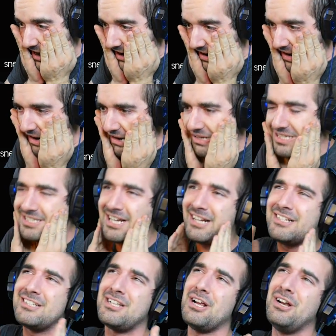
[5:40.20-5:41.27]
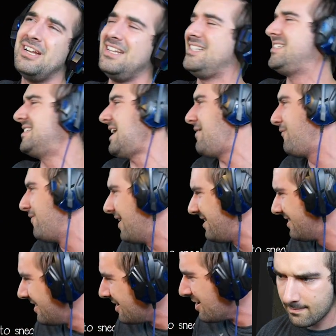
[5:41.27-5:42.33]
no!
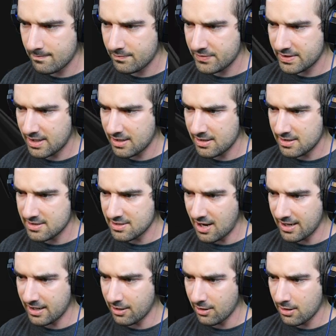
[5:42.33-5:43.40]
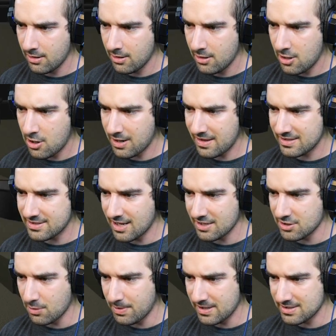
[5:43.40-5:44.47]
637! not. Okay, that's not
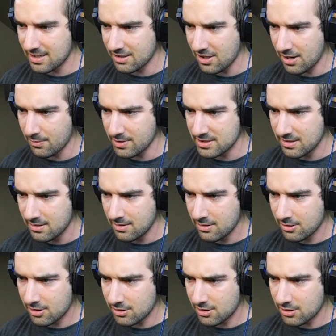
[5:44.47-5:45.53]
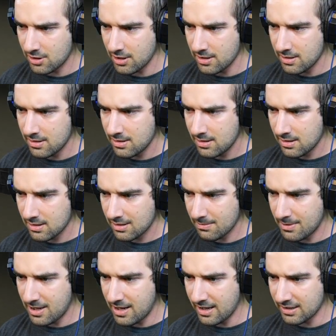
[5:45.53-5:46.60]
as open as I thought it was. Good, good, good.
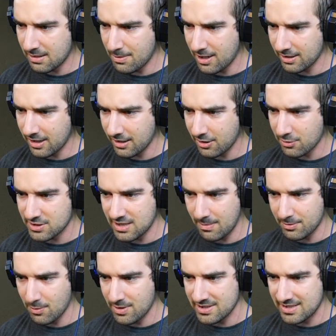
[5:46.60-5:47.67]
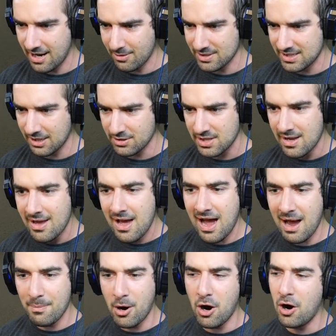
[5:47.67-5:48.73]
Come on, come on, gotta go stop the ones downstairs.
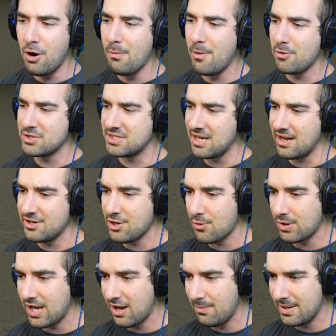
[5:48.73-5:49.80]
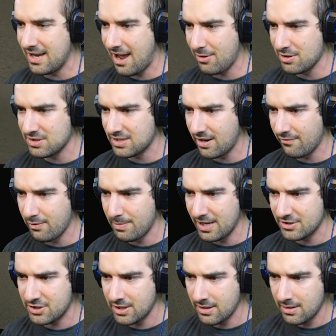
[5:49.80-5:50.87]
I'm almost done. Don't kill me now, you son of a
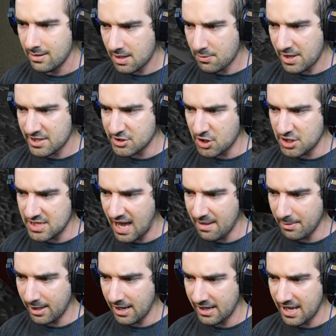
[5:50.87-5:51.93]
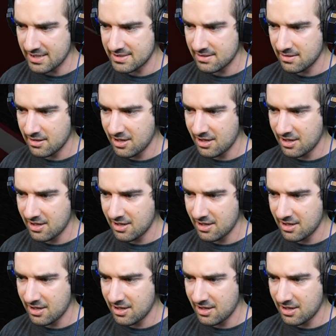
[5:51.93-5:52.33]
bitch. Okay, well, that's good timing, I guess.